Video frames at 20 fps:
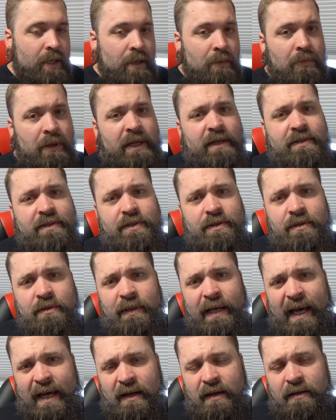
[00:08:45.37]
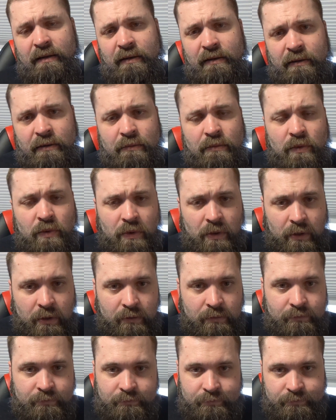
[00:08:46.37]
But I also added a little
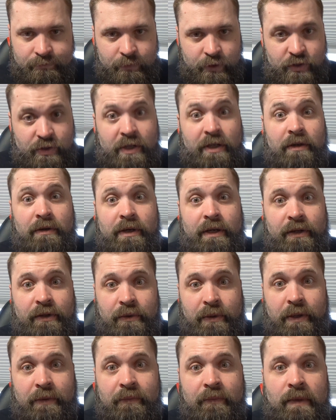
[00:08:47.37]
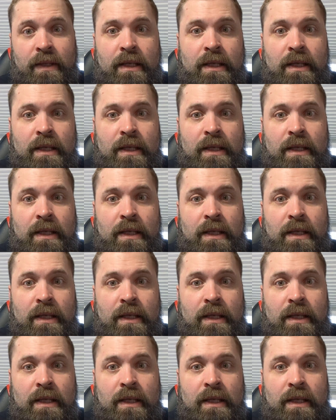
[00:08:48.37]
more trickery to it.